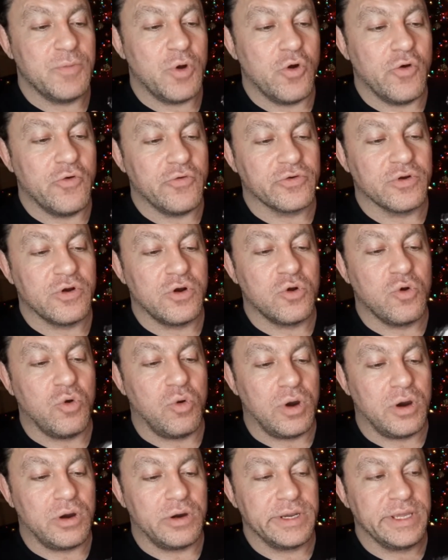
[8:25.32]
Overall
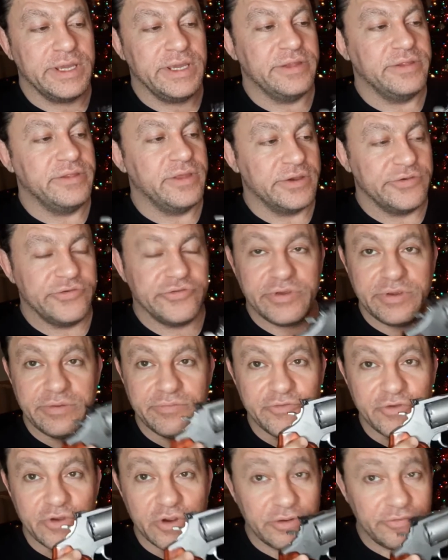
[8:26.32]
quality does
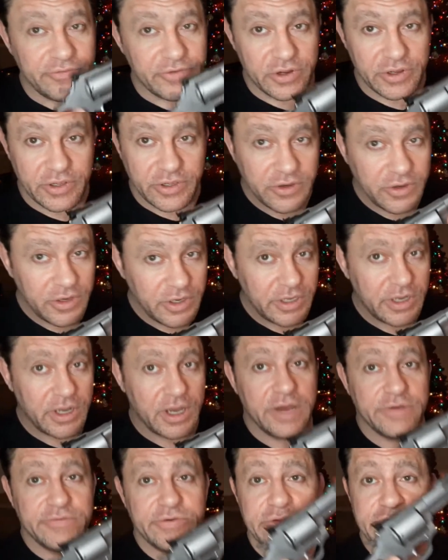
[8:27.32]
seem very, very good.
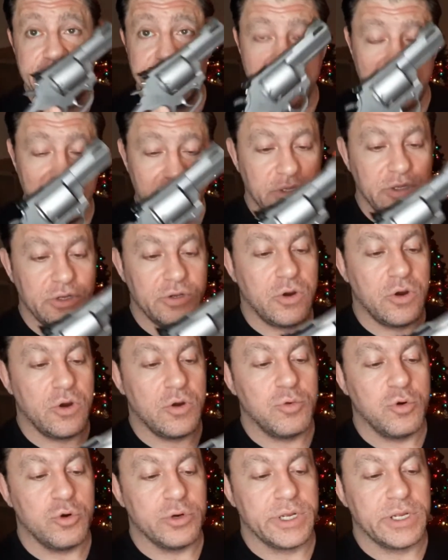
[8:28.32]
Obviously, I'll
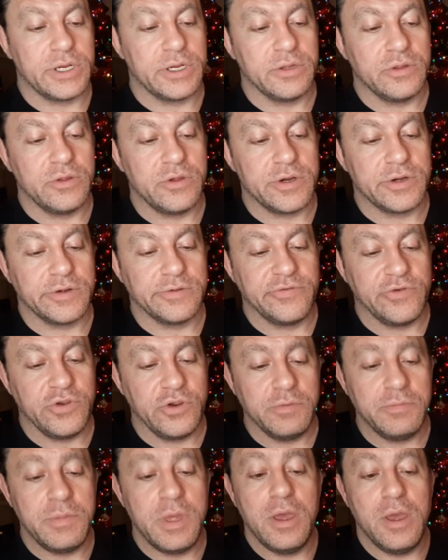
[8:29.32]
report on it long
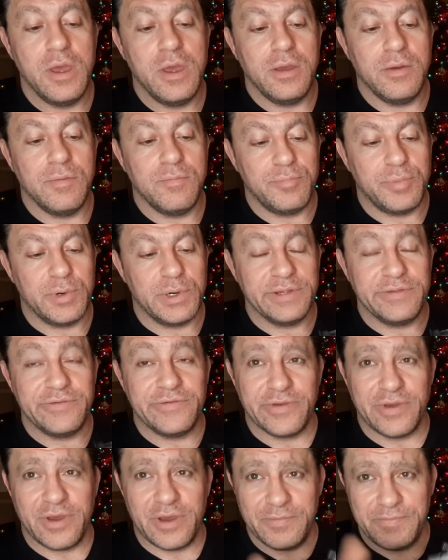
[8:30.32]
term,
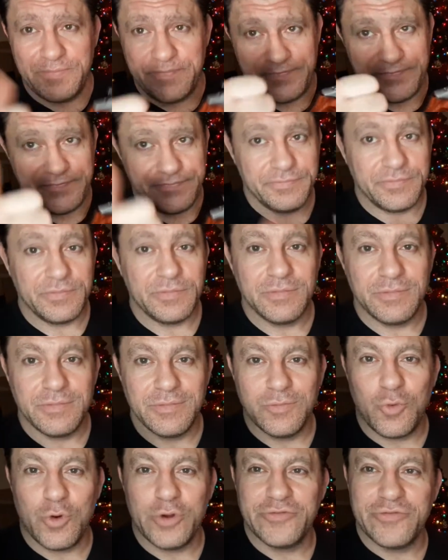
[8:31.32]
but
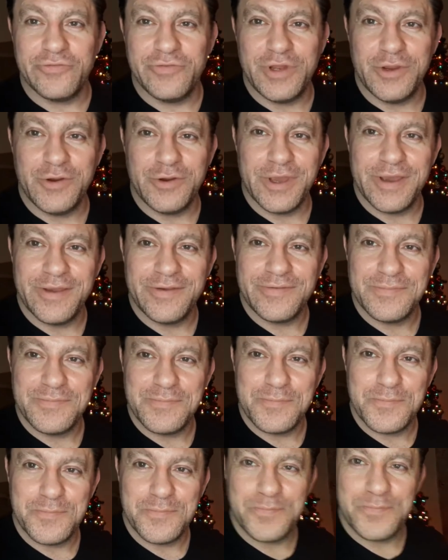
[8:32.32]
watch the video, guys.
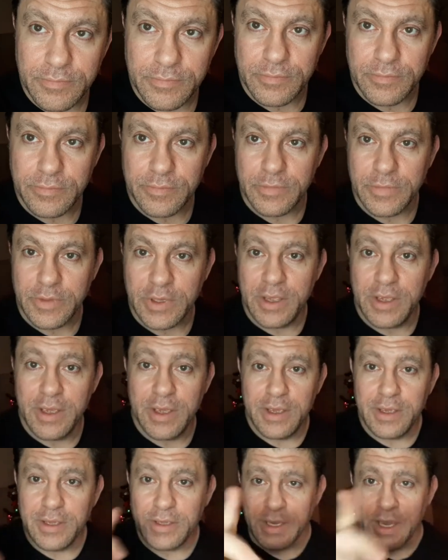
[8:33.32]

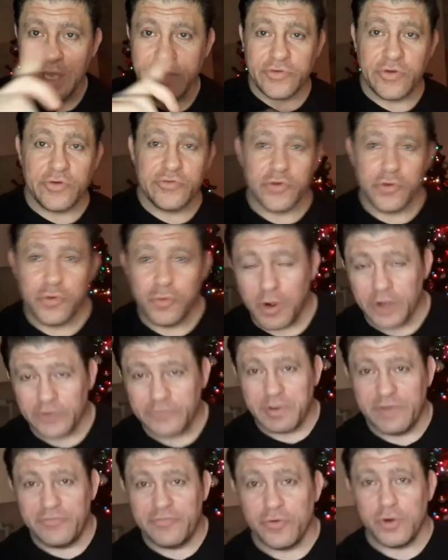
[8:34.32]
Guys, also
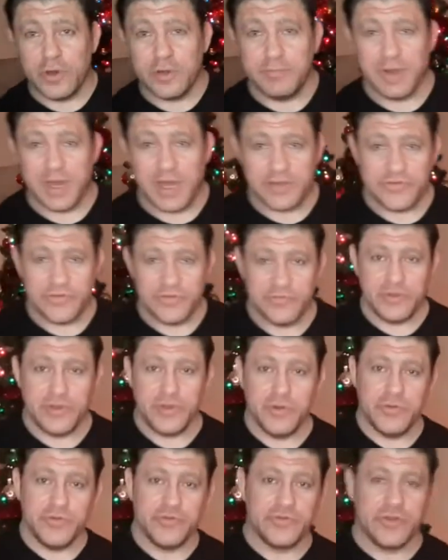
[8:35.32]
watch my full unboxing
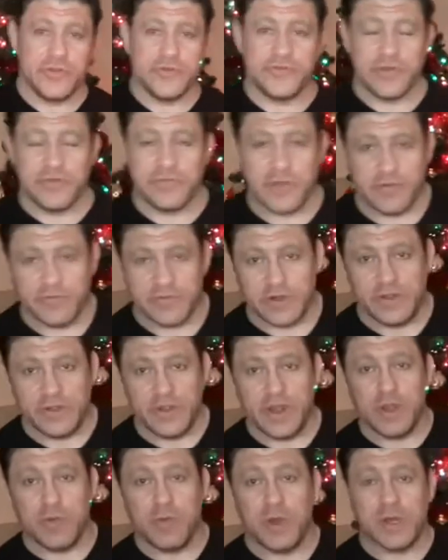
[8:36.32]
video. There's other stuff covered in
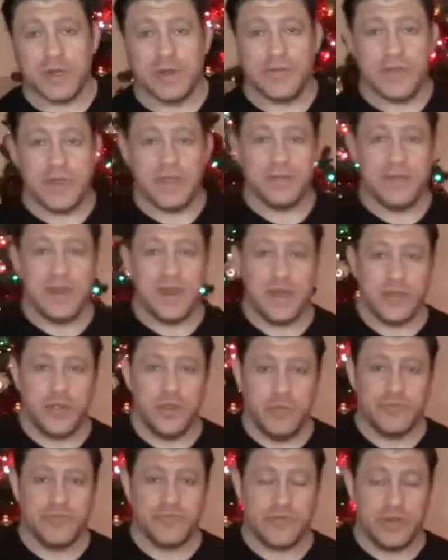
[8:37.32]
there. I wanted to thank Don
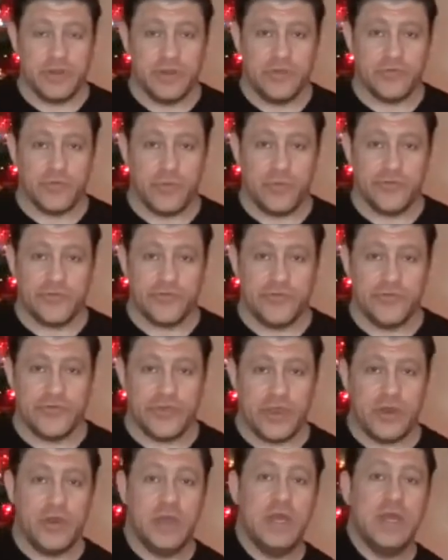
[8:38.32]
Hume for sending these holsters out.